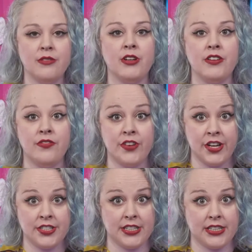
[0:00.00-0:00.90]
run
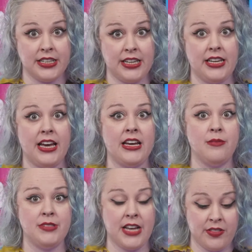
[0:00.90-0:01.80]
vertically
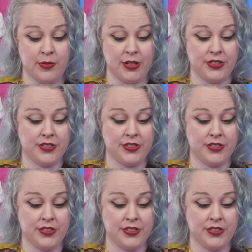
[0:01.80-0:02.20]
down the bottle,